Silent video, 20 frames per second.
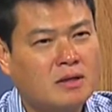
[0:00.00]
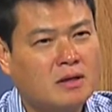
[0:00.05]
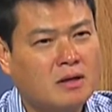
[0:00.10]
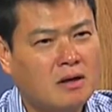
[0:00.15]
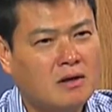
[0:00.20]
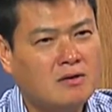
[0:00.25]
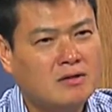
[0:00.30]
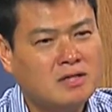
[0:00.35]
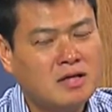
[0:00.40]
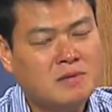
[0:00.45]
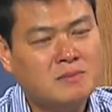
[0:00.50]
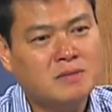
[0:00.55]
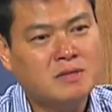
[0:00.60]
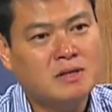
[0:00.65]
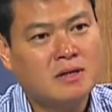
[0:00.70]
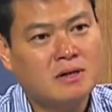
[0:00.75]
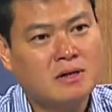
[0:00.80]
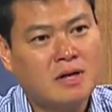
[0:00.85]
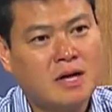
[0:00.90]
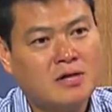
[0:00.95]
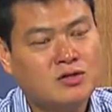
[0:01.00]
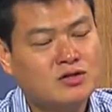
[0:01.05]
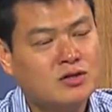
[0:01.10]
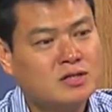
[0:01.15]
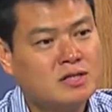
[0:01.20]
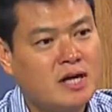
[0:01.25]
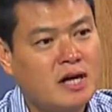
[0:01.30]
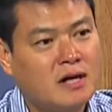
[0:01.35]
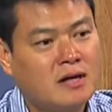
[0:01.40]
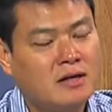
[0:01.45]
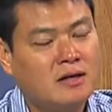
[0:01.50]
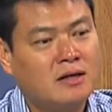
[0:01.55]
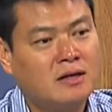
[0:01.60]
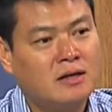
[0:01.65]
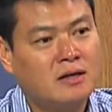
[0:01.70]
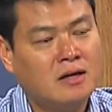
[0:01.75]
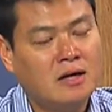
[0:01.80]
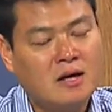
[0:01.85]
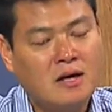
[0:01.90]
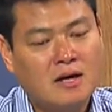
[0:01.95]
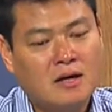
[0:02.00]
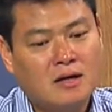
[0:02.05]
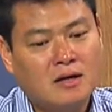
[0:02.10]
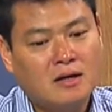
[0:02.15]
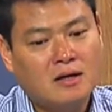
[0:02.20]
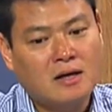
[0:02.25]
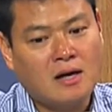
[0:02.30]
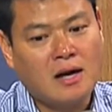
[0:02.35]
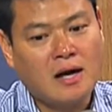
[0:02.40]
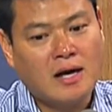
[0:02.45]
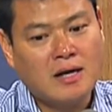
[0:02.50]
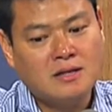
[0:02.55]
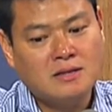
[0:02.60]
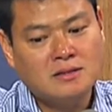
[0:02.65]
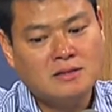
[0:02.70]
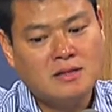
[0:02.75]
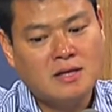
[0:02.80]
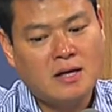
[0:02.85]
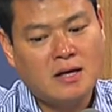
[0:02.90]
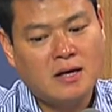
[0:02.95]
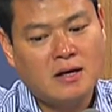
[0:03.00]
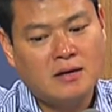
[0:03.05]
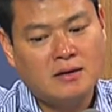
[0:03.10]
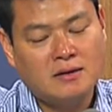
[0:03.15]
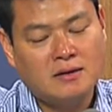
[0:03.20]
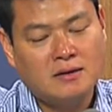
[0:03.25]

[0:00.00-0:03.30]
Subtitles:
A lot of times they're actually targeting clients that